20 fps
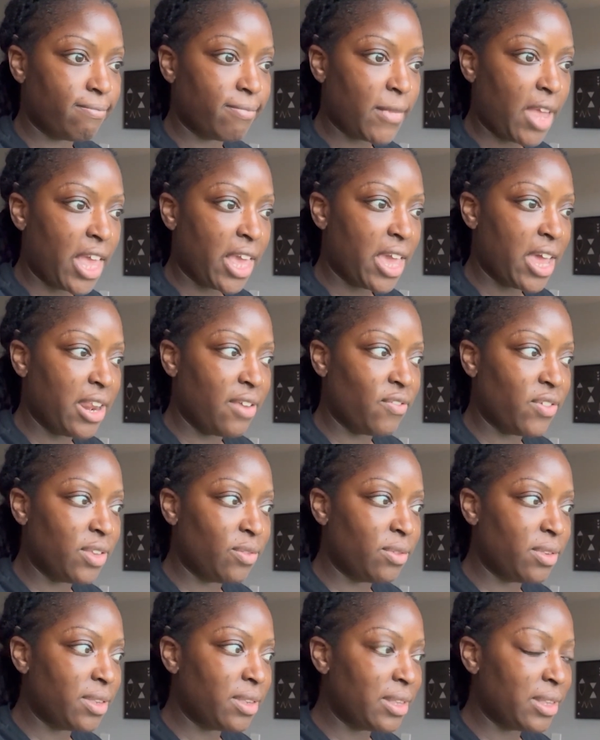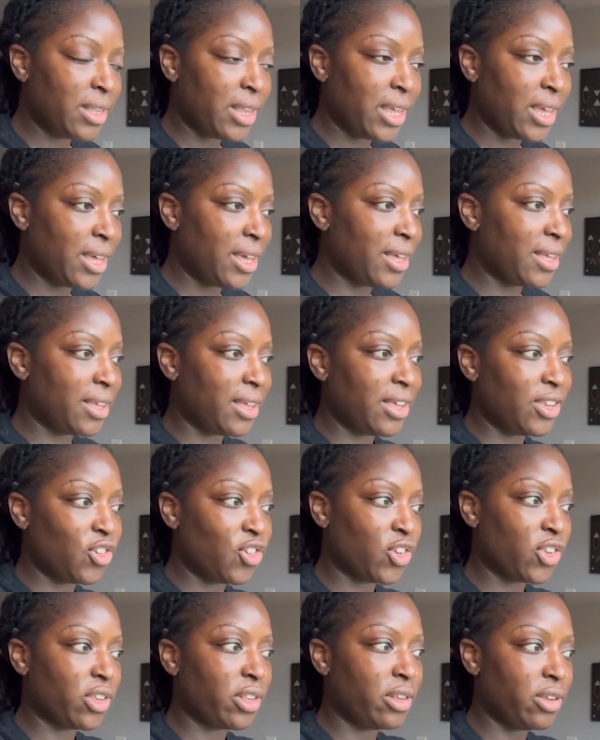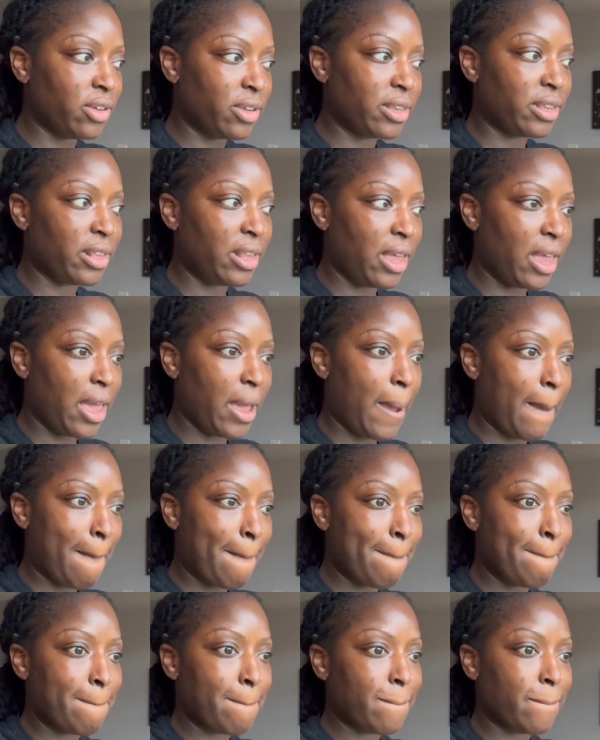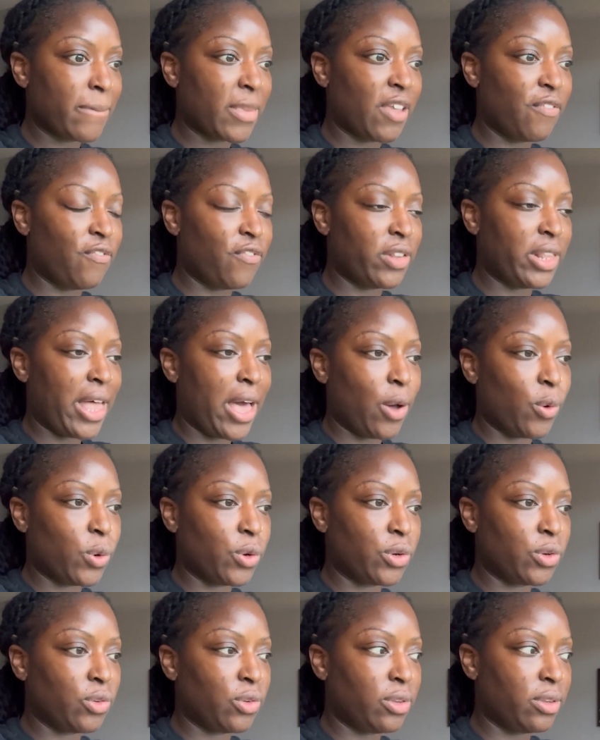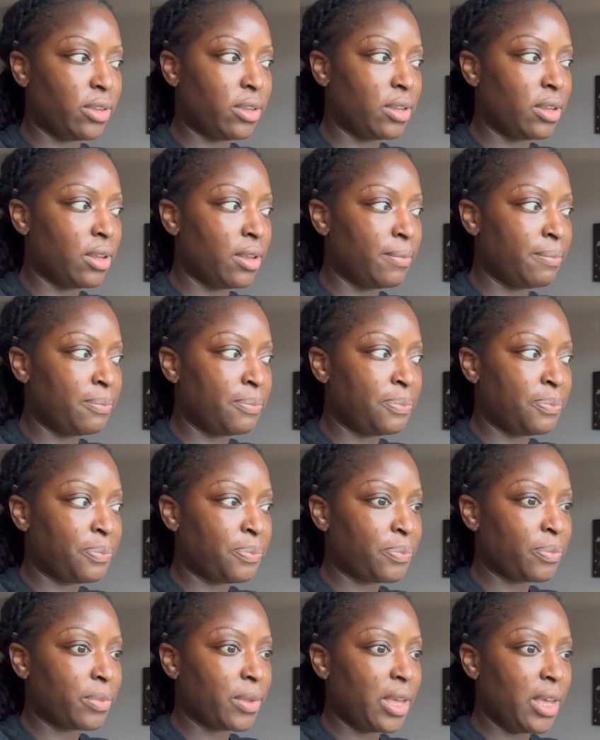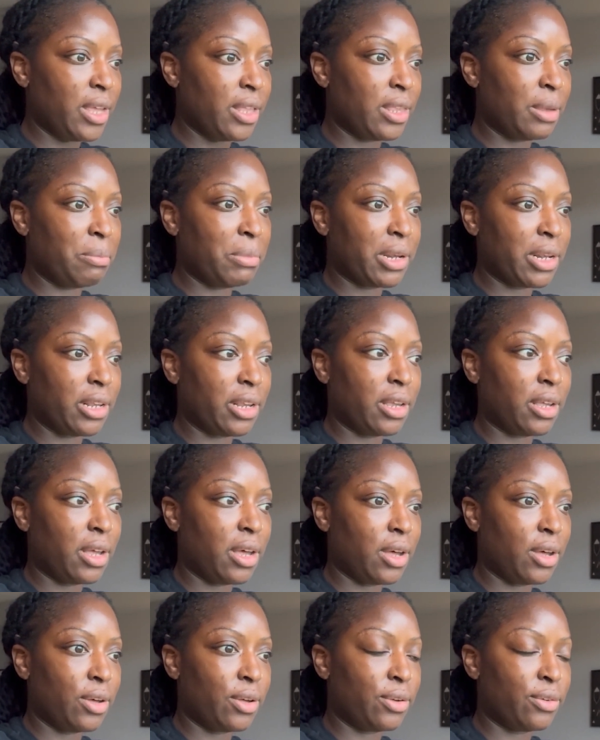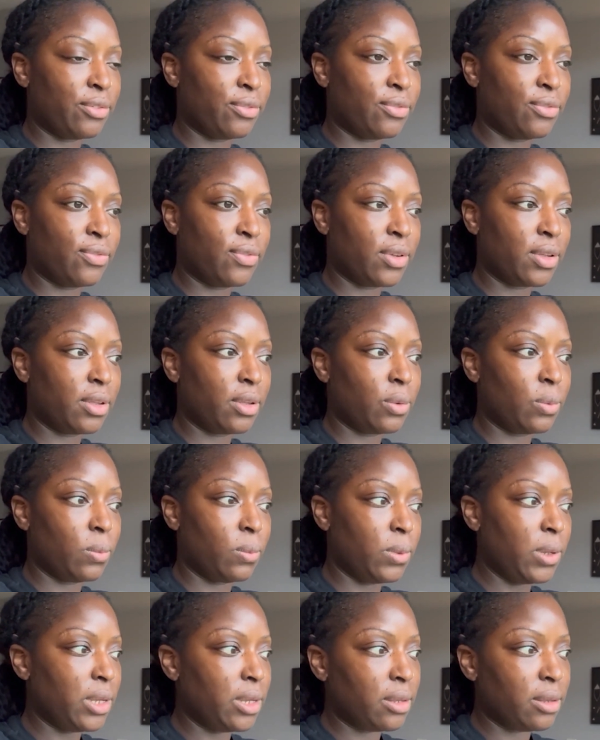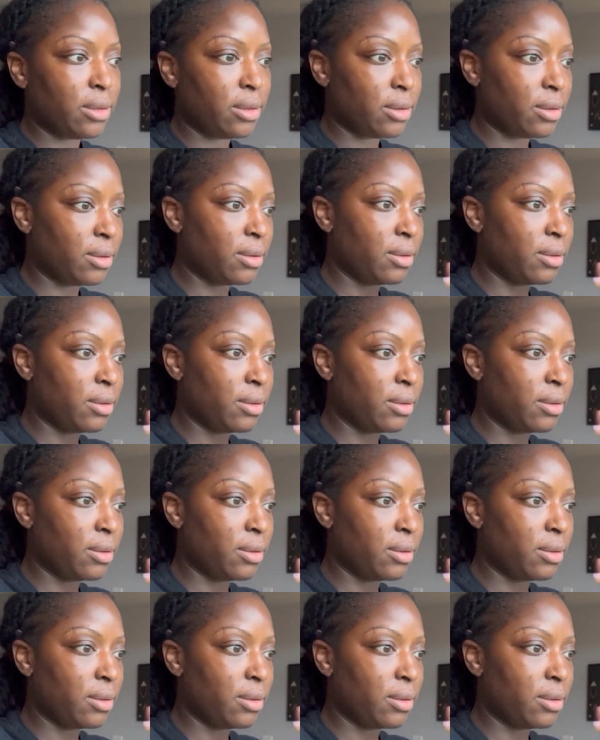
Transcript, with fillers: i can't even like it just looks like flowers in the middle of weeds.